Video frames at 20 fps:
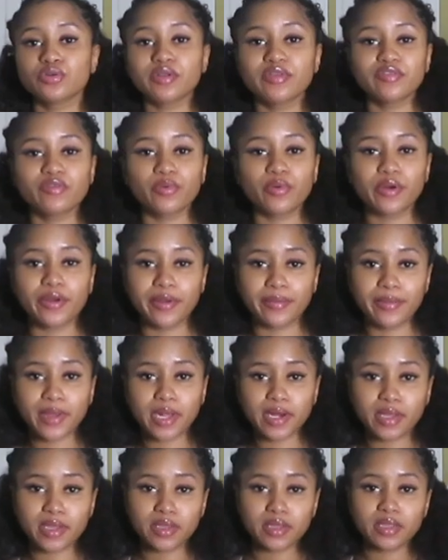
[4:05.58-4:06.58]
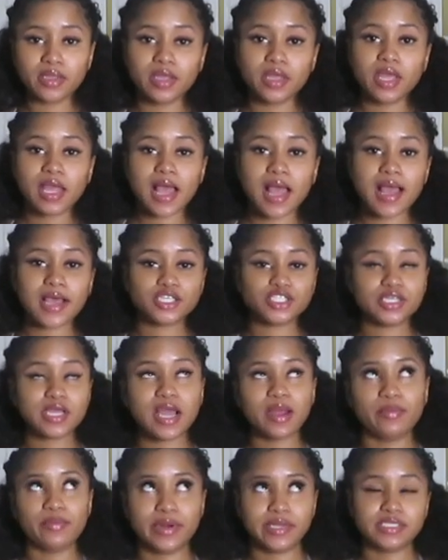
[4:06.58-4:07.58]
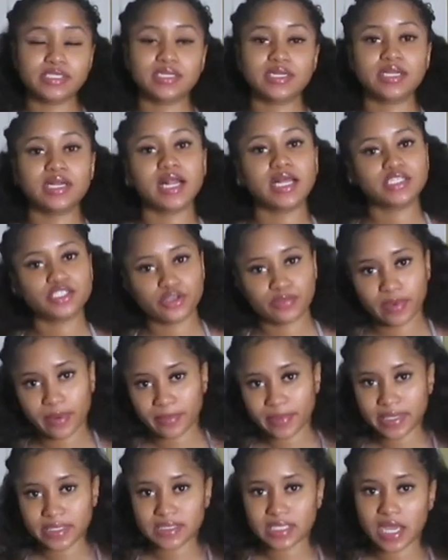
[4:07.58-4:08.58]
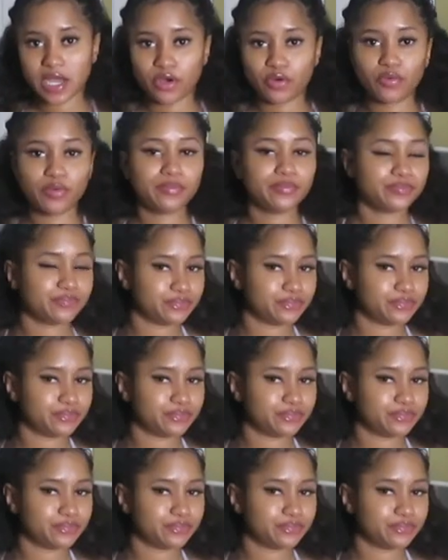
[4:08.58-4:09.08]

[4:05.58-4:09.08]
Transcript: Don't even worry about it. I actually have raisin and I took my braids out.